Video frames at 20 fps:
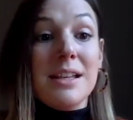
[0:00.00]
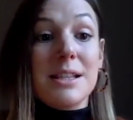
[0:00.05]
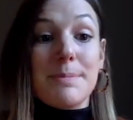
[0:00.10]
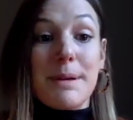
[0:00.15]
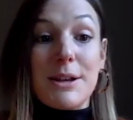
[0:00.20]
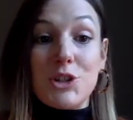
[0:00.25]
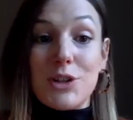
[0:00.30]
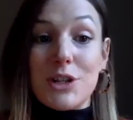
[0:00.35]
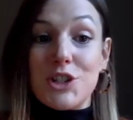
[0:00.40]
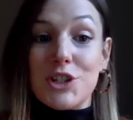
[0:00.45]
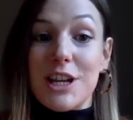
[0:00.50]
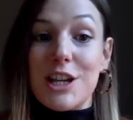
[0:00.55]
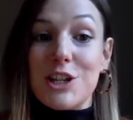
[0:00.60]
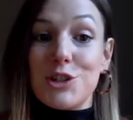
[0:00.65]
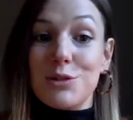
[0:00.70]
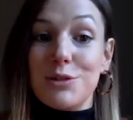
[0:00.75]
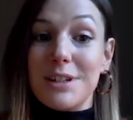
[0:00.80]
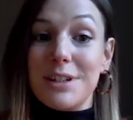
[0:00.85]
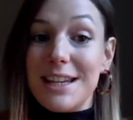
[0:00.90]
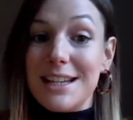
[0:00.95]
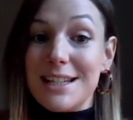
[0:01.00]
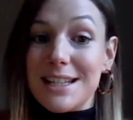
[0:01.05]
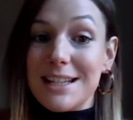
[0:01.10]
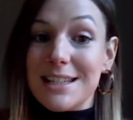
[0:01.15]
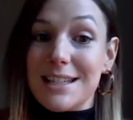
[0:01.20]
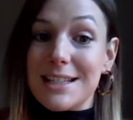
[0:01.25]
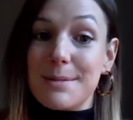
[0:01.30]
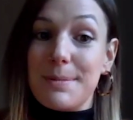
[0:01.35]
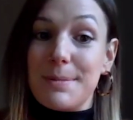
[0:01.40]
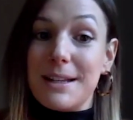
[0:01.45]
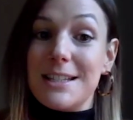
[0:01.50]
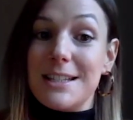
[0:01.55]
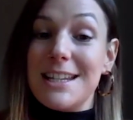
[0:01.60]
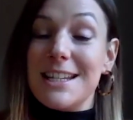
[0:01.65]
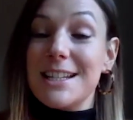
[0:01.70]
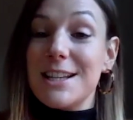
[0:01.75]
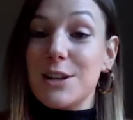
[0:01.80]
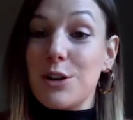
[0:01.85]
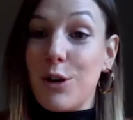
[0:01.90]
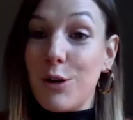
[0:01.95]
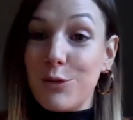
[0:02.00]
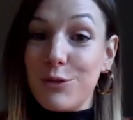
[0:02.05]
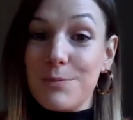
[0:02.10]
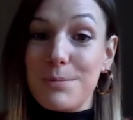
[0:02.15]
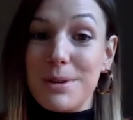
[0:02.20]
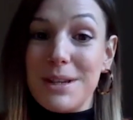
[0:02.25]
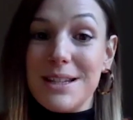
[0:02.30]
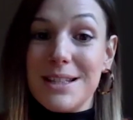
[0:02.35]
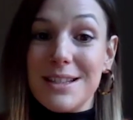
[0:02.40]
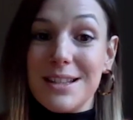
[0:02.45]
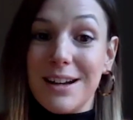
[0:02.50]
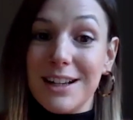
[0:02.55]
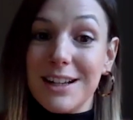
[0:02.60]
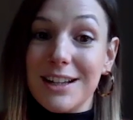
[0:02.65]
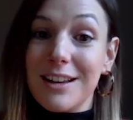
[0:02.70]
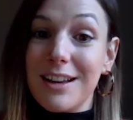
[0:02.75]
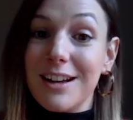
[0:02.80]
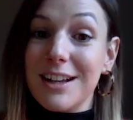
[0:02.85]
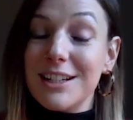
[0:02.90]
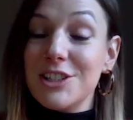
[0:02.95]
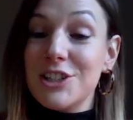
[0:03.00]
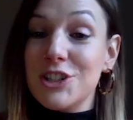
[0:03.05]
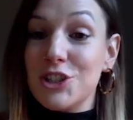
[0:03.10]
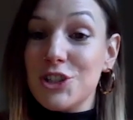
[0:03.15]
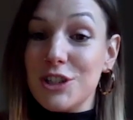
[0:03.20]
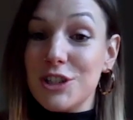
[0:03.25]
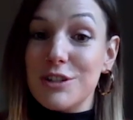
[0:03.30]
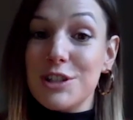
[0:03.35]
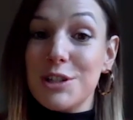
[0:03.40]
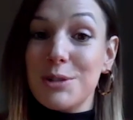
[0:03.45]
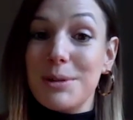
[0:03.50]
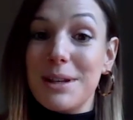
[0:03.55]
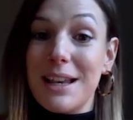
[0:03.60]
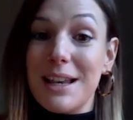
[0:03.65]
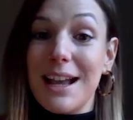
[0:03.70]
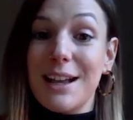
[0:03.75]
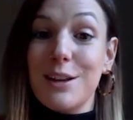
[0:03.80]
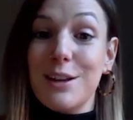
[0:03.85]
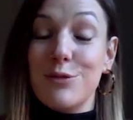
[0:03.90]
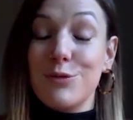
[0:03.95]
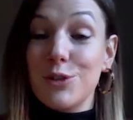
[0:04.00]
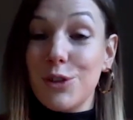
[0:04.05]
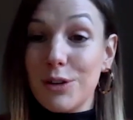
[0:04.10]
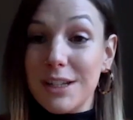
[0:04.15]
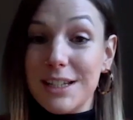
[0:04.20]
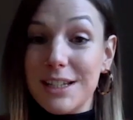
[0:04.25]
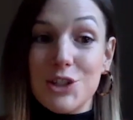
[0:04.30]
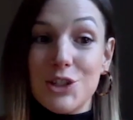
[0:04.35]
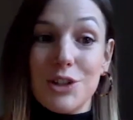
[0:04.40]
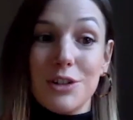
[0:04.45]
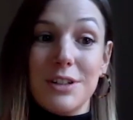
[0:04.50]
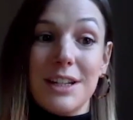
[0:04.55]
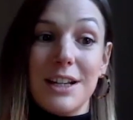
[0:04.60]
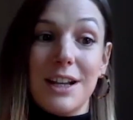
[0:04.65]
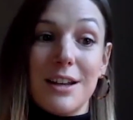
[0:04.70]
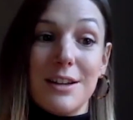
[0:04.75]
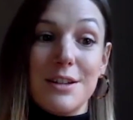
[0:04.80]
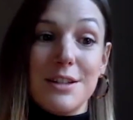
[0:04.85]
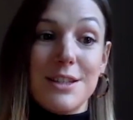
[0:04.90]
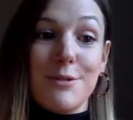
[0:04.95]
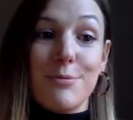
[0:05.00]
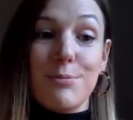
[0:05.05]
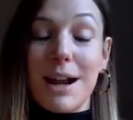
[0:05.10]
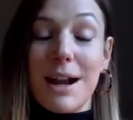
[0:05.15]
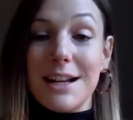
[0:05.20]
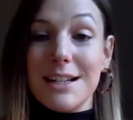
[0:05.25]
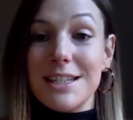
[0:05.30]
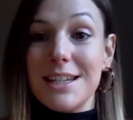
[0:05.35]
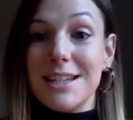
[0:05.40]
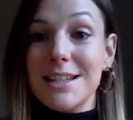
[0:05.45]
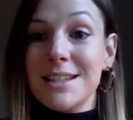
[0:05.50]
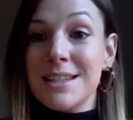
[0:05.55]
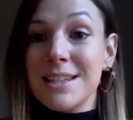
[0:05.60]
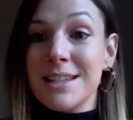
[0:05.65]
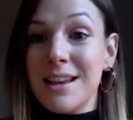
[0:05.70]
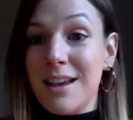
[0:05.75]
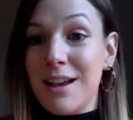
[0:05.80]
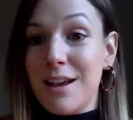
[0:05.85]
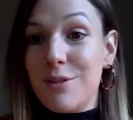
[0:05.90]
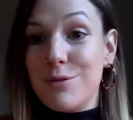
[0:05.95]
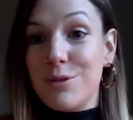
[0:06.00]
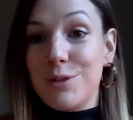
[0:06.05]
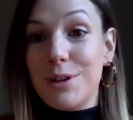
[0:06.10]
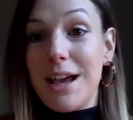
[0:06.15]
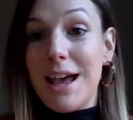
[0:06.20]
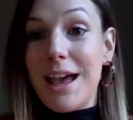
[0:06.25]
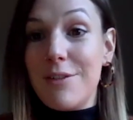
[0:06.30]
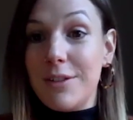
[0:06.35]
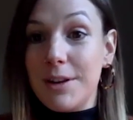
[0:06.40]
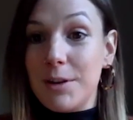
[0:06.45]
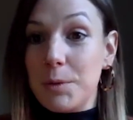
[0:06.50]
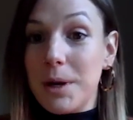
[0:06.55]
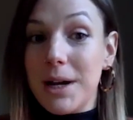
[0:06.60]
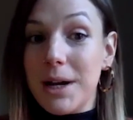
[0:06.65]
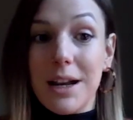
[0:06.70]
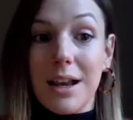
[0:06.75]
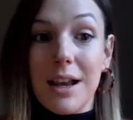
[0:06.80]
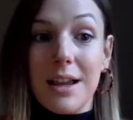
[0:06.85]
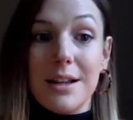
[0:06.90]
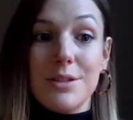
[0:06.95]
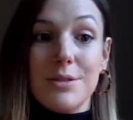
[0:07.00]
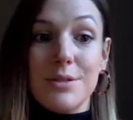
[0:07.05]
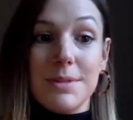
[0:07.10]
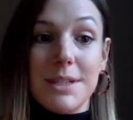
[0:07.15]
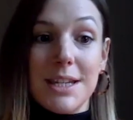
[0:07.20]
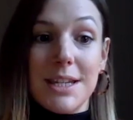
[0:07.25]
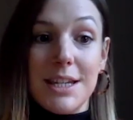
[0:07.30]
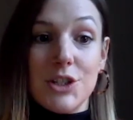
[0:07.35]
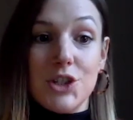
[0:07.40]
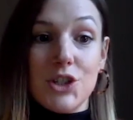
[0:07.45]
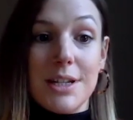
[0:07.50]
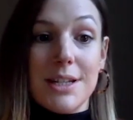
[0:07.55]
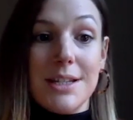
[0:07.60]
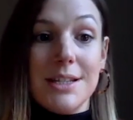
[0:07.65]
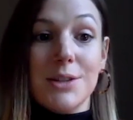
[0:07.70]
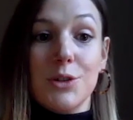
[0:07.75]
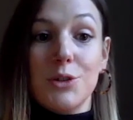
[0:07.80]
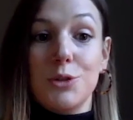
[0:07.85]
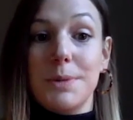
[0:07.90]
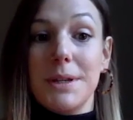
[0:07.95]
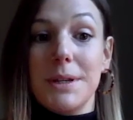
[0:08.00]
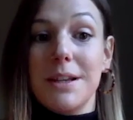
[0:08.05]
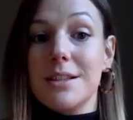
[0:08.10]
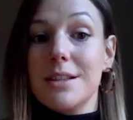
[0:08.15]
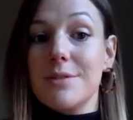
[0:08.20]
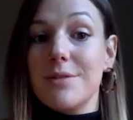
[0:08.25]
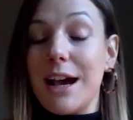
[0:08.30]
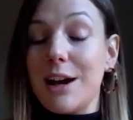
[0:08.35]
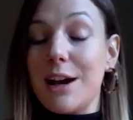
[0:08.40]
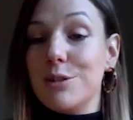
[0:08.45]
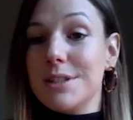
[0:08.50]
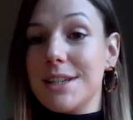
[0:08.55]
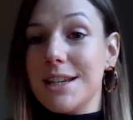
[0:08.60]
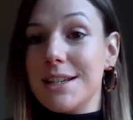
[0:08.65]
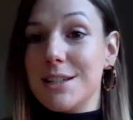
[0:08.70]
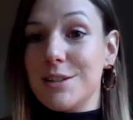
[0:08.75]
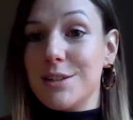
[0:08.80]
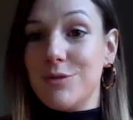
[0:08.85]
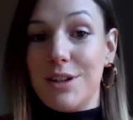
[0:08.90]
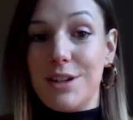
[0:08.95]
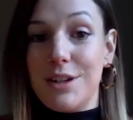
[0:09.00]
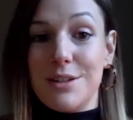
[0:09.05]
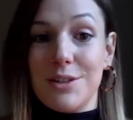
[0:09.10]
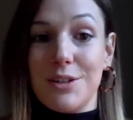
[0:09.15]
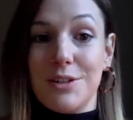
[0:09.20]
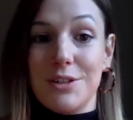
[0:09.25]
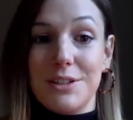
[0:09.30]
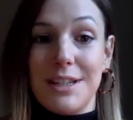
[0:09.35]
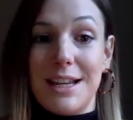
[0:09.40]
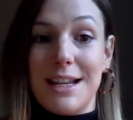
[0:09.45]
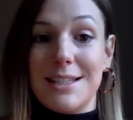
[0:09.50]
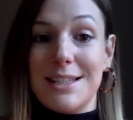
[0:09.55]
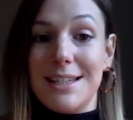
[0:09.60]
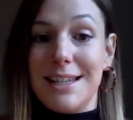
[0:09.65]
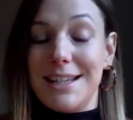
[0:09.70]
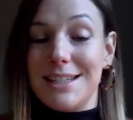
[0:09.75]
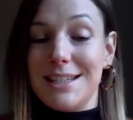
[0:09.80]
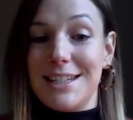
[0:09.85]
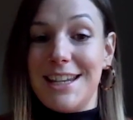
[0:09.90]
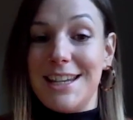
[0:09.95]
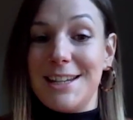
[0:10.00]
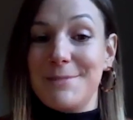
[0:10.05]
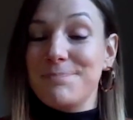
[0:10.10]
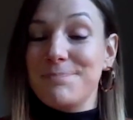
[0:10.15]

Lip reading: Special educational needs and disabilities can often be sidelined due to a lack of knowledge on inclusive practice, for heavy workloads from teachers, or because of outdated views on SEND.